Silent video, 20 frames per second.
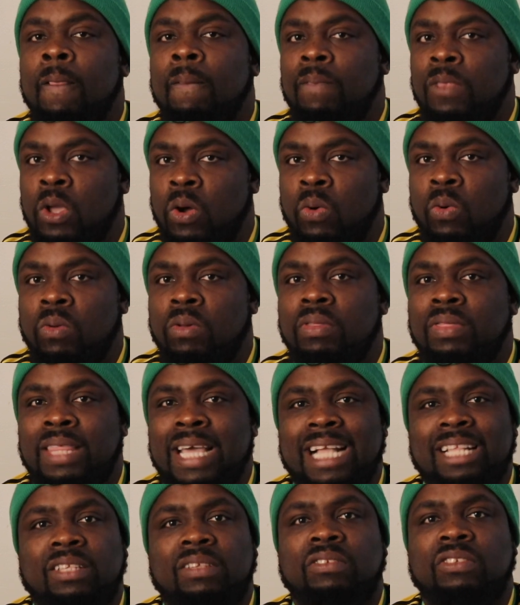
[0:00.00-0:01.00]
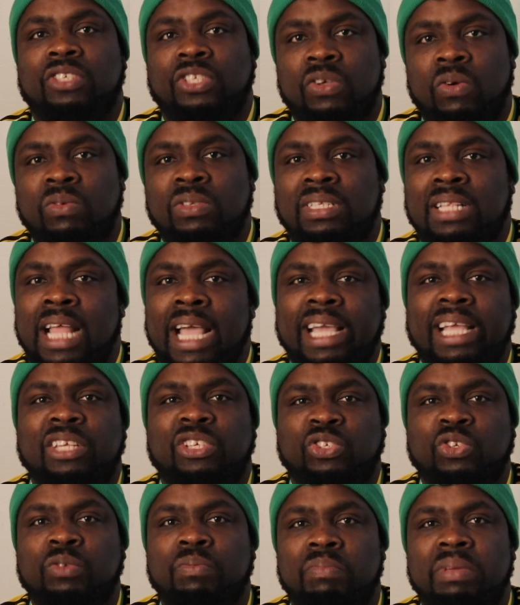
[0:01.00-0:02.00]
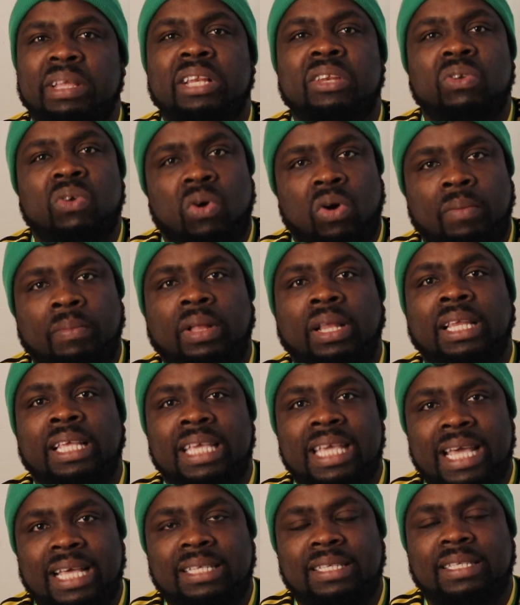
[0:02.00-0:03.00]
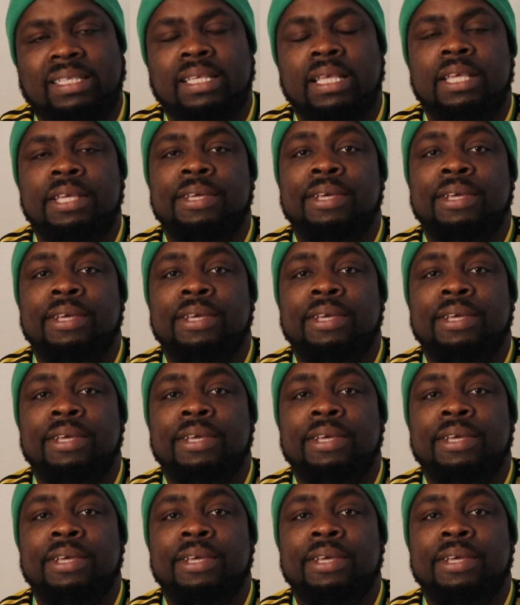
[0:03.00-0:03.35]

No, that sounds like it should be normal, yes.